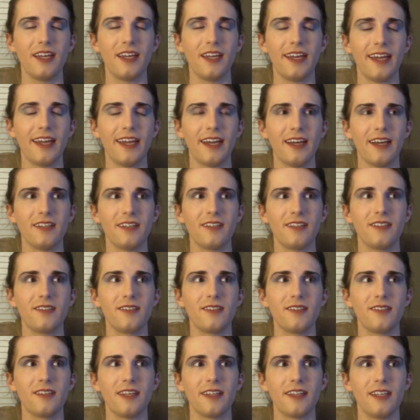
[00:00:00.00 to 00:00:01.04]
and
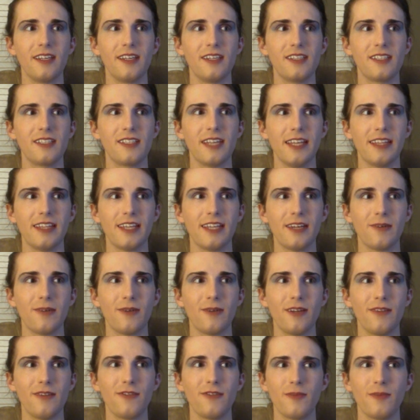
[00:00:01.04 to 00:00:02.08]
nothing can take that
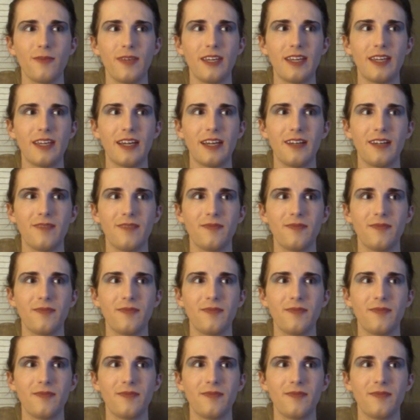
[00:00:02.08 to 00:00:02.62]
away from me, yeah?